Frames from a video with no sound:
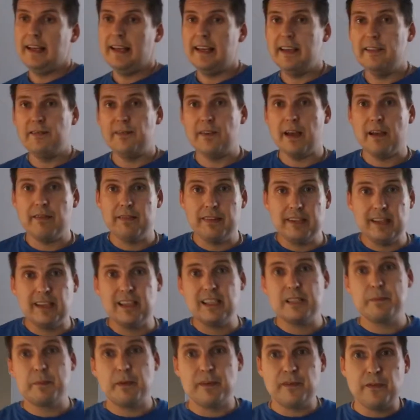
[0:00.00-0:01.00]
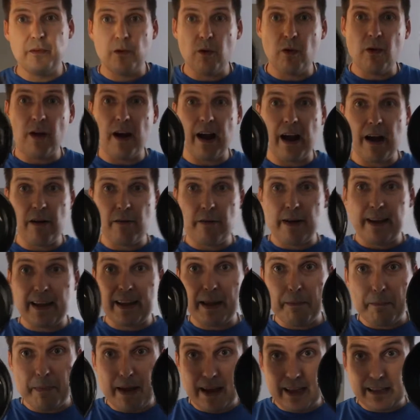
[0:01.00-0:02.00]
if you haven't done this before, I
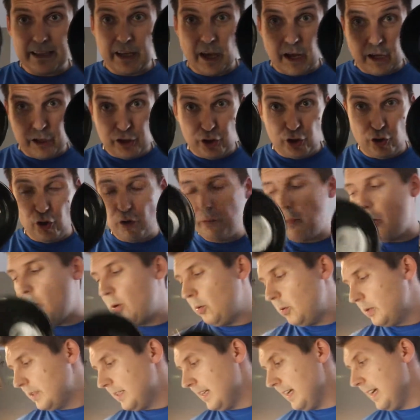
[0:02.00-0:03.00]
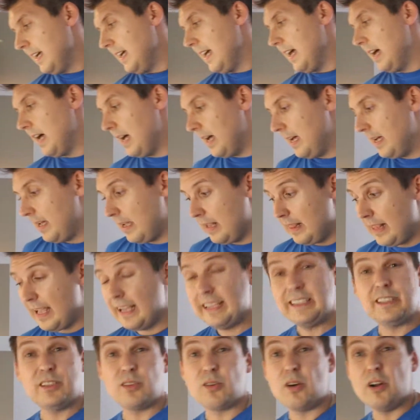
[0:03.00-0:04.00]
recommend 2 bowls.
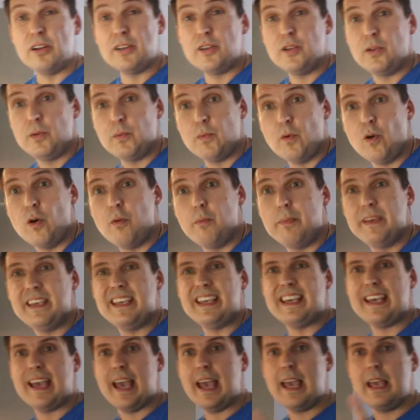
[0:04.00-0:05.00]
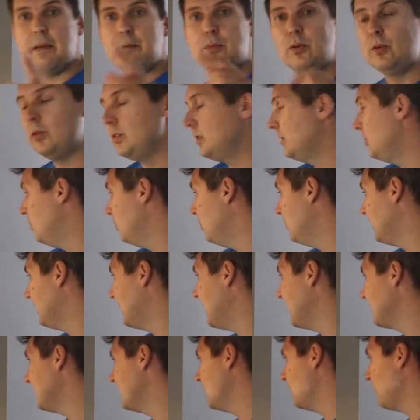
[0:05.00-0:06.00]
Later on you will be able to
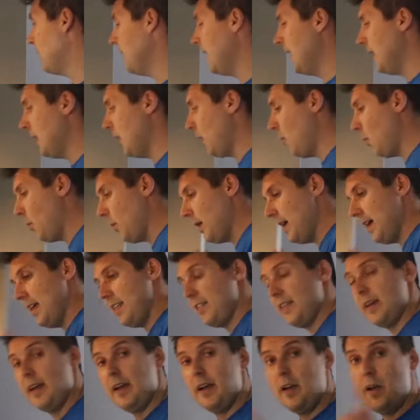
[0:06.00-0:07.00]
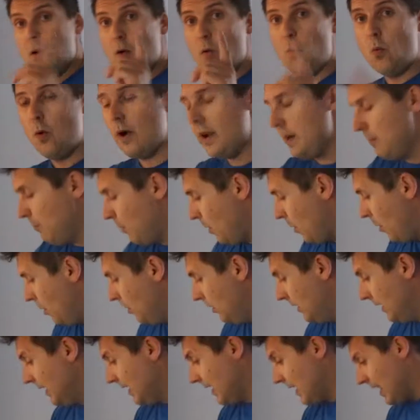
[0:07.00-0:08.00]
get away with 1
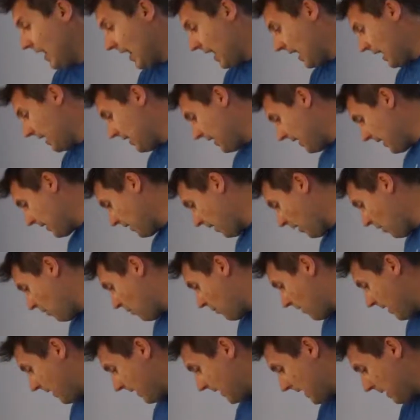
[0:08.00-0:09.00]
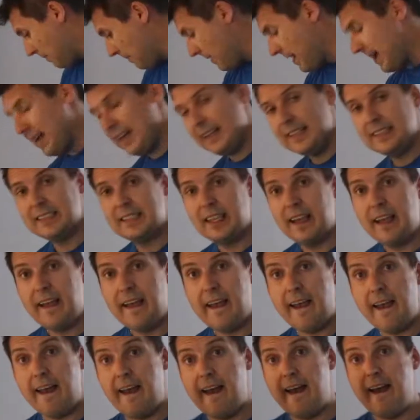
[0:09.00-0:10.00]
bowl. I then recommend
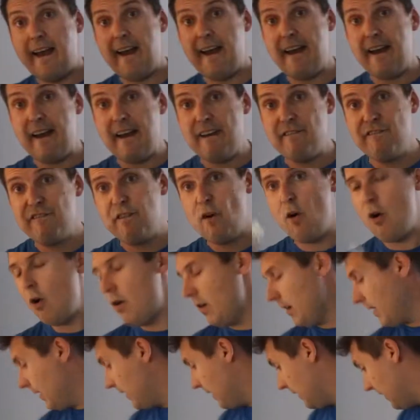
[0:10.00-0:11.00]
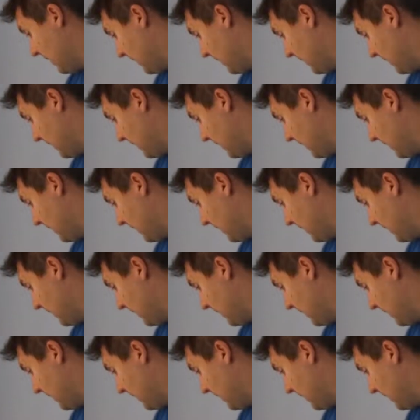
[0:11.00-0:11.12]
a fork,